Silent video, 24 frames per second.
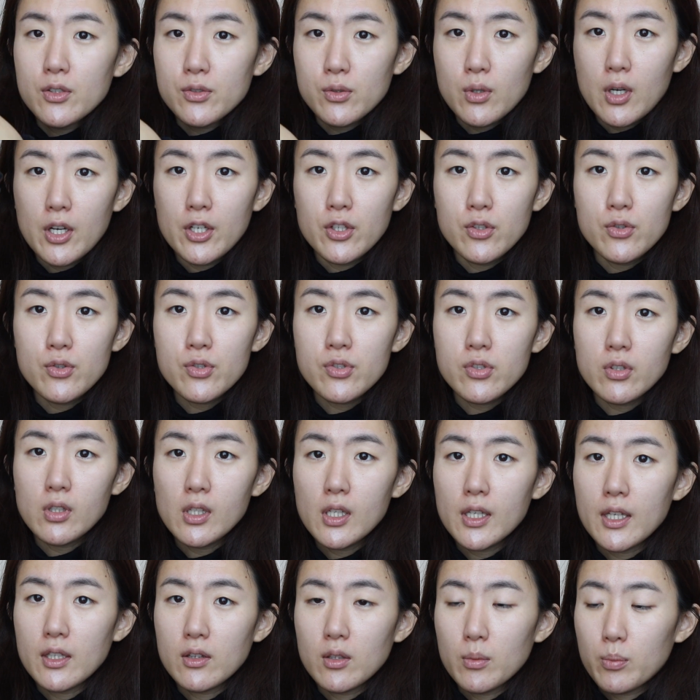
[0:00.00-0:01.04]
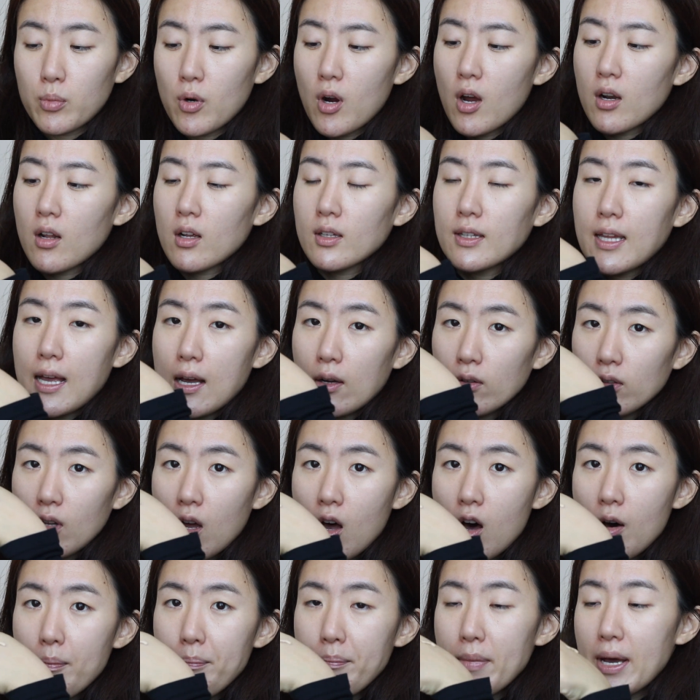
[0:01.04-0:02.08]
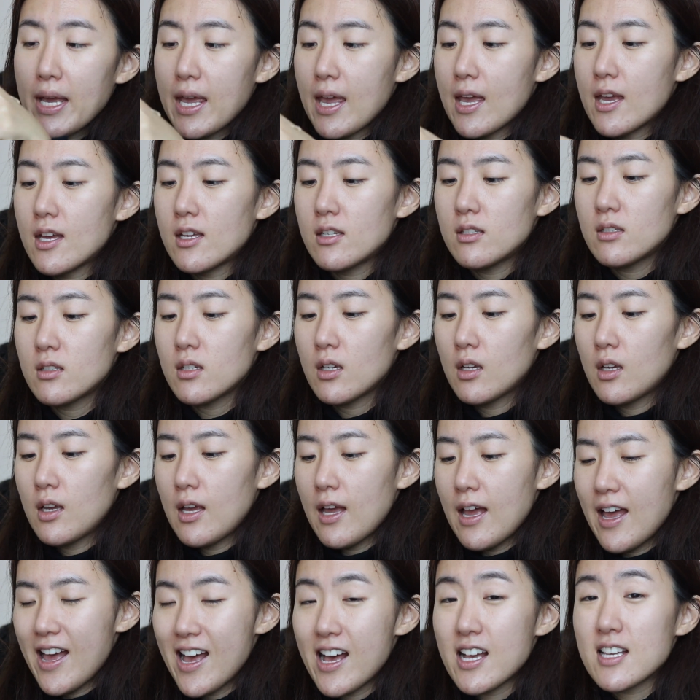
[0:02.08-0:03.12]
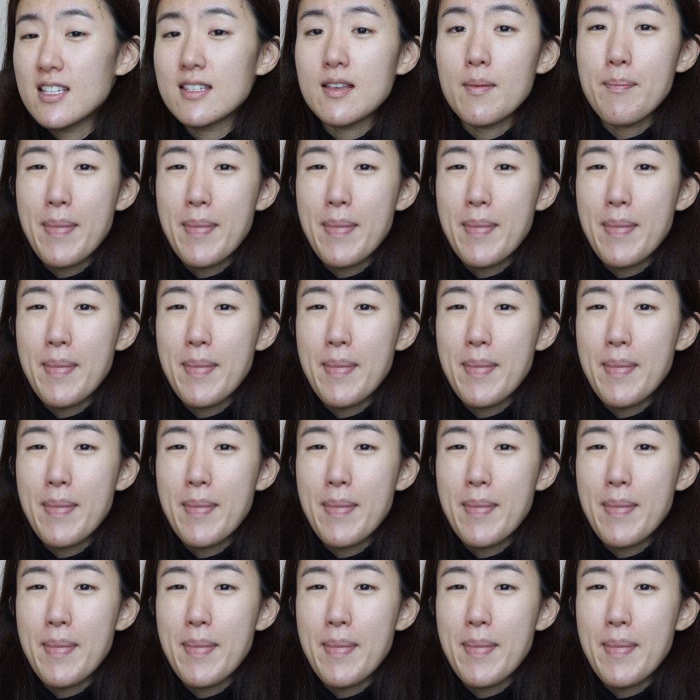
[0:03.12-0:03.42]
So I usually get the product out on my hand as a